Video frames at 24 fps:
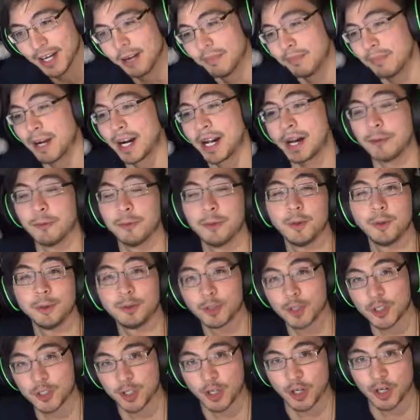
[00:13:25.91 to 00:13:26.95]
but I will
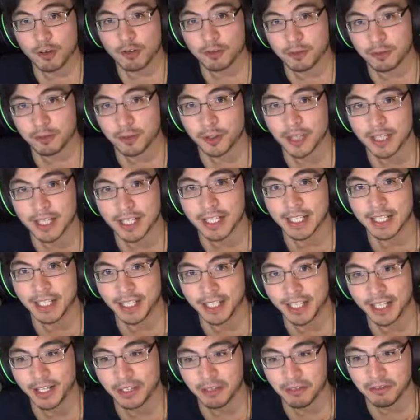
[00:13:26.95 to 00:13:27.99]
return for it in a
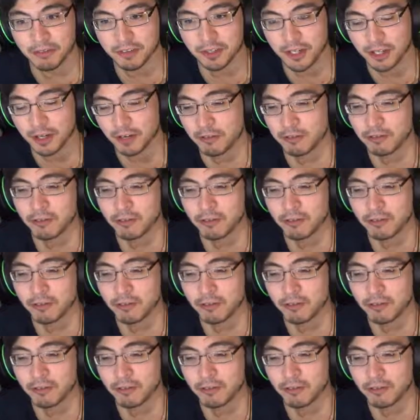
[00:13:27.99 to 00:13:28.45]
later video.